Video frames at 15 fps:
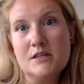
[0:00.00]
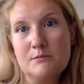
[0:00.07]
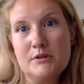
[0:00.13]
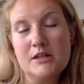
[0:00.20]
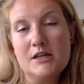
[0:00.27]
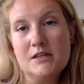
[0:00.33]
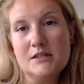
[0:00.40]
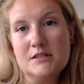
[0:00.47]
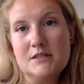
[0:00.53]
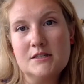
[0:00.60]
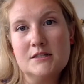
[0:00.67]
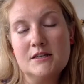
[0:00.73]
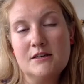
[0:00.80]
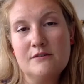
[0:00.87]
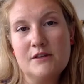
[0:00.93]
place to
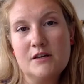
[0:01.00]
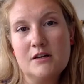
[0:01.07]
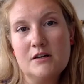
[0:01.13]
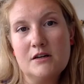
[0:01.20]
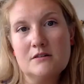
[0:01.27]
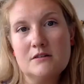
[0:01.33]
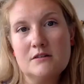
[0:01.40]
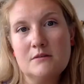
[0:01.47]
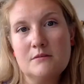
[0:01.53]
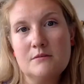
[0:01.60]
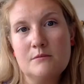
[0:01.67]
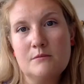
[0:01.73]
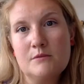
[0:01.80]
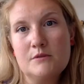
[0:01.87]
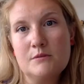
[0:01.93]
see if there are
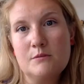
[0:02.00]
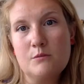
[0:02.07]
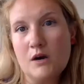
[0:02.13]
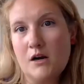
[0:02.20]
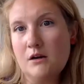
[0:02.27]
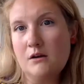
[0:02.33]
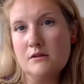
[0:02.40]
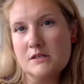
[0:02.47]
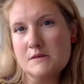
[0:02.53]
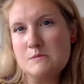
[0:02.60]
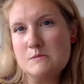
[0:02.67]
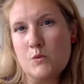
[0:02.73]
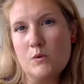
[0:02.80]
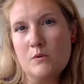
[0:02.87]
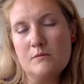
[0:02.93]
some
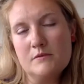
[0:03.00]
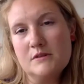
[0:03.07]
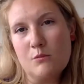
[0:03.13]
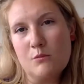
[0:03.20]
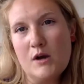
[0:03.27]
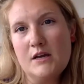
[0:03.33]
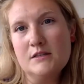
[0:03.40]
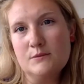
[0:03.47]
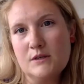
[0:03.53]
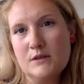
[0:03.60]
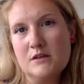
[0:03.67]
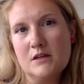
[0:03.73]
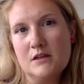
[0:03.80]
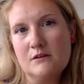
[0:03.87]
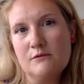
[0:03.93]
ways we
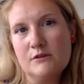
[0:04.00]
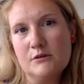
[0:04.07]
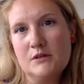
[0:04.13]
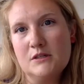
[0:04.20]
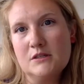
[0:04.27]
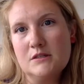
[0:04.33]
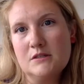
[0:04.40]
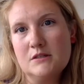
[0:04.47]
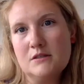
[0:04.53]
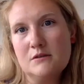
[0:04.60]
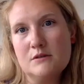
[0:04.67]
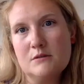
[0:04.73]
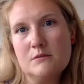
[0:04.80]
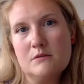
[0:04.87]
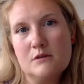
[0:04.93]
could influence
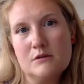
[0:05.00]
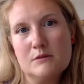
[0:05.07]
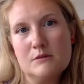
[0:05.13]
those